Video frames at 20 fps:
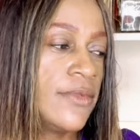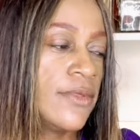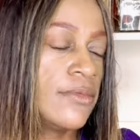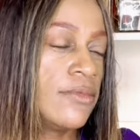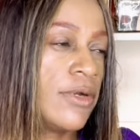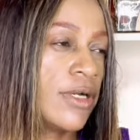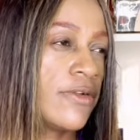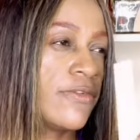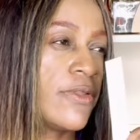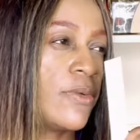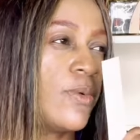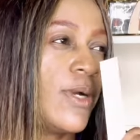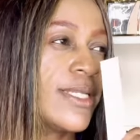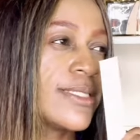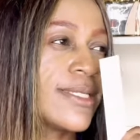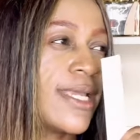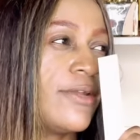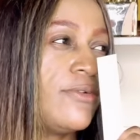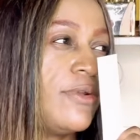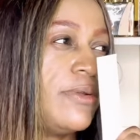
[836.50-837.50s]
one of the
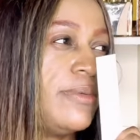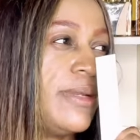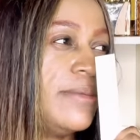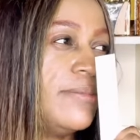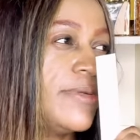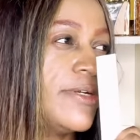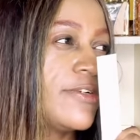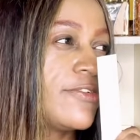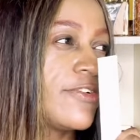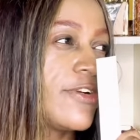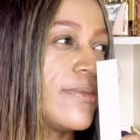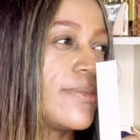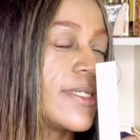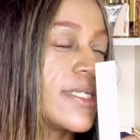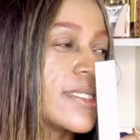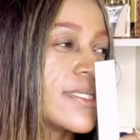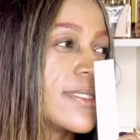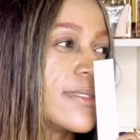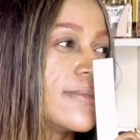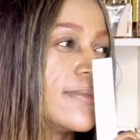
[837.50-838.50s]
ones I remembered from
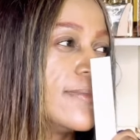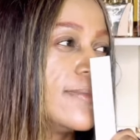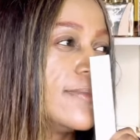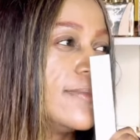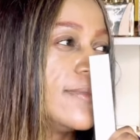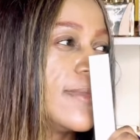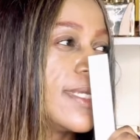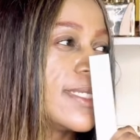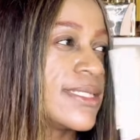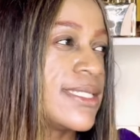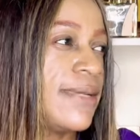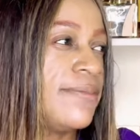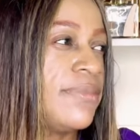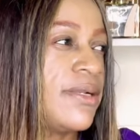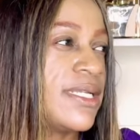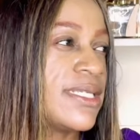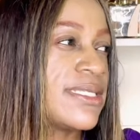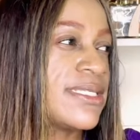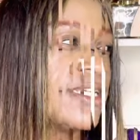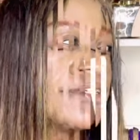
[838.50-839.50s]
this
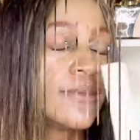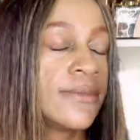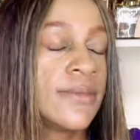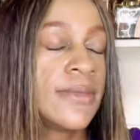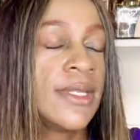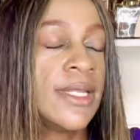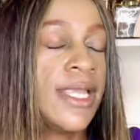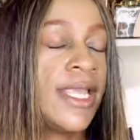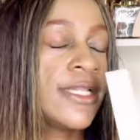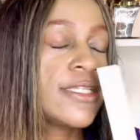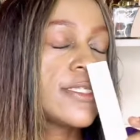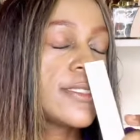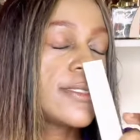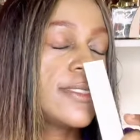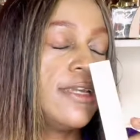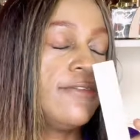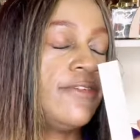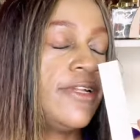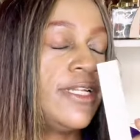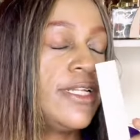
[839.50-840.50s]
sampler set. It's
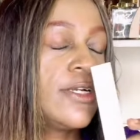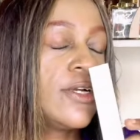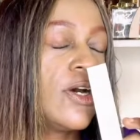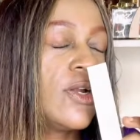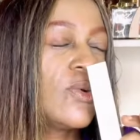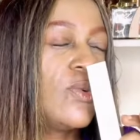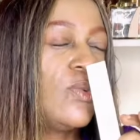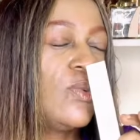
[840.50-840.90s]
definitely got